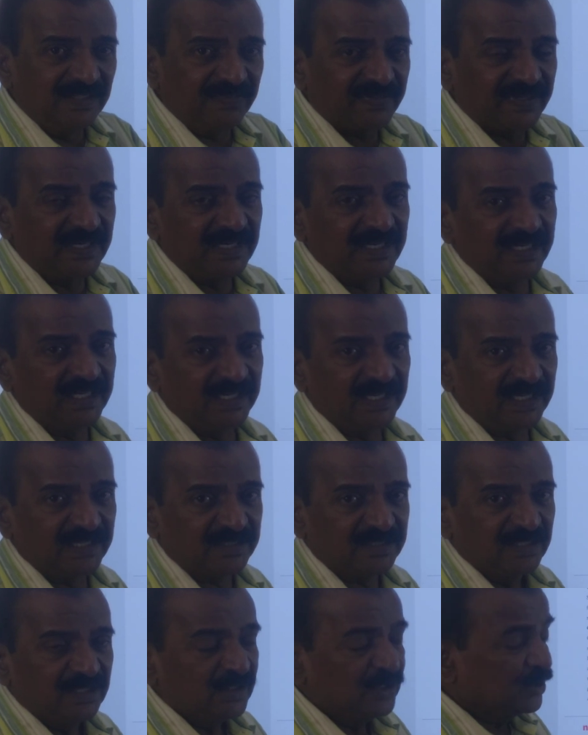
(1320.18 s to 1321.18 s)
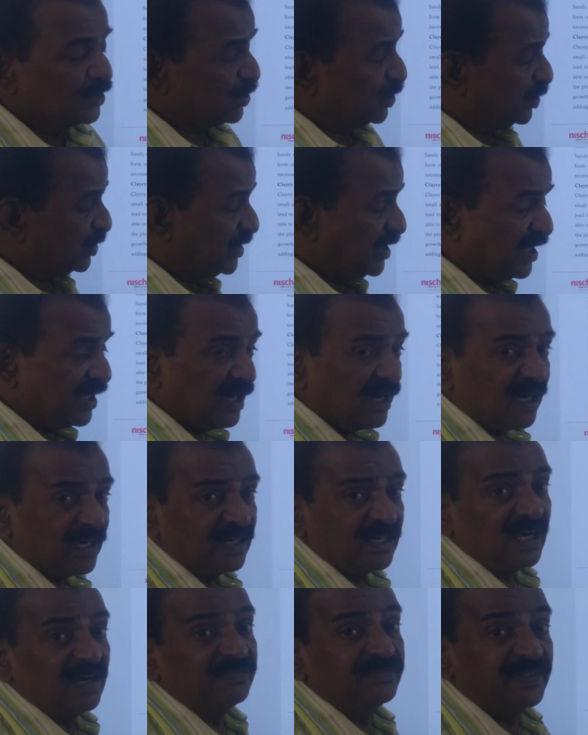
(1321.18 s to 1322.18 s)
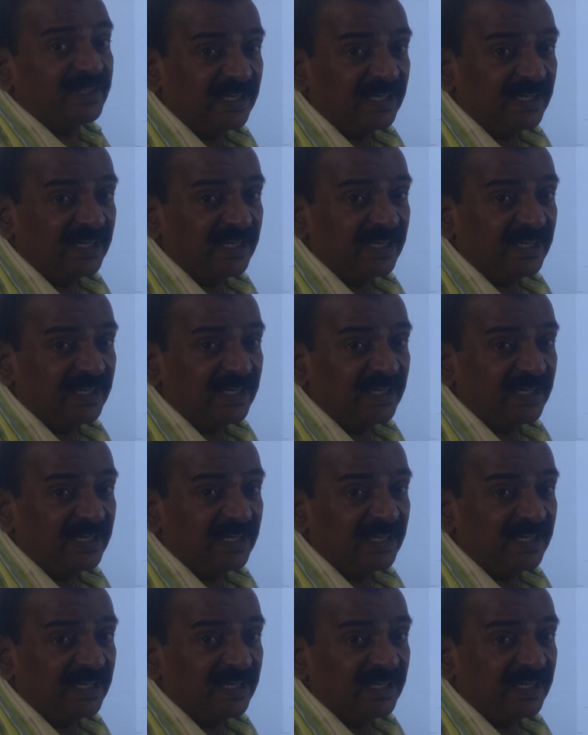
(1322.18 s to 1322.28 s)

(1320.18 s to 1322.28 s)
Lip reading: different areas. So they are of